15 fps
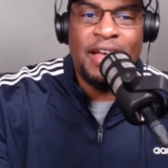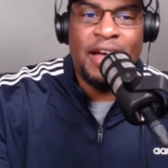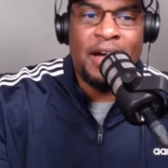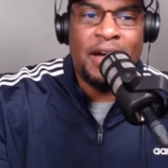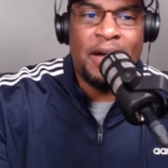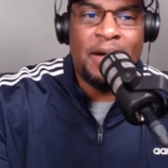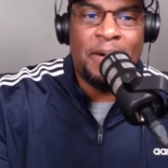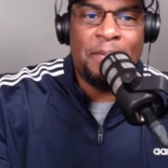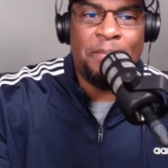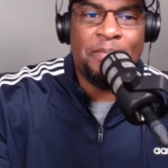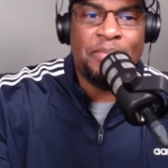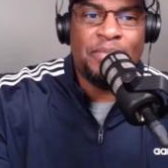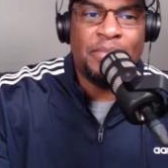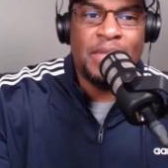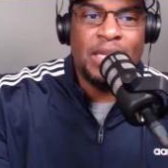Um,
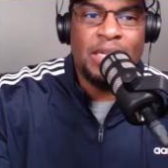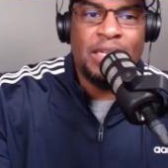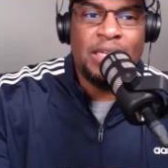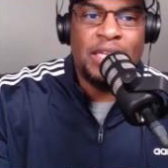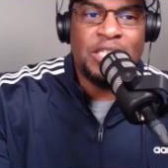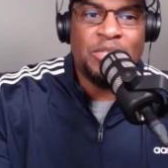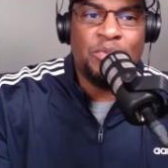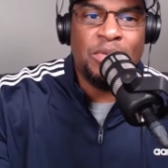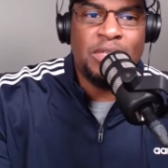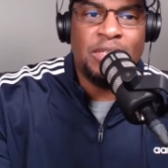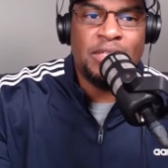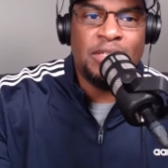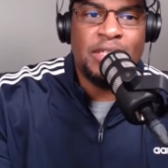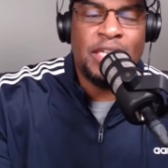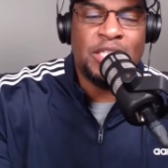this one,
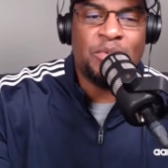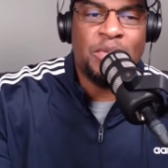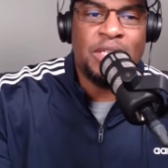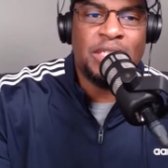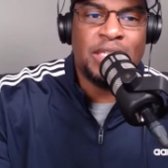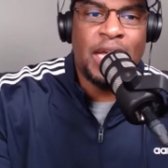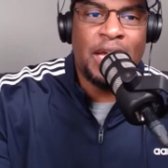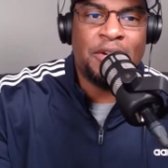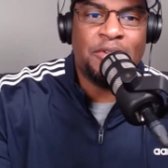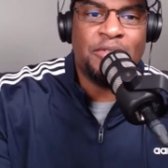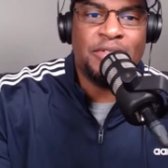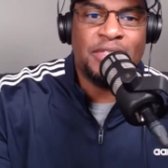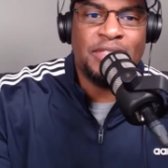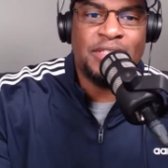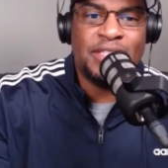this one is titled,
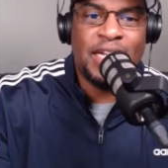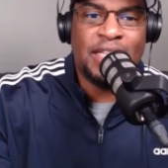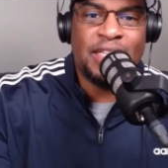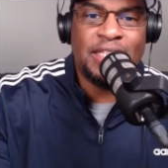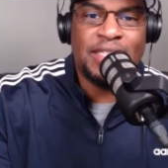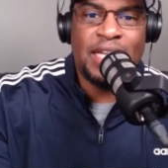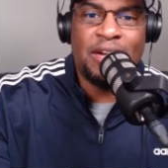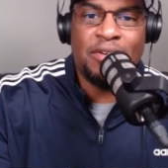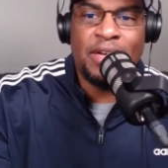check this out,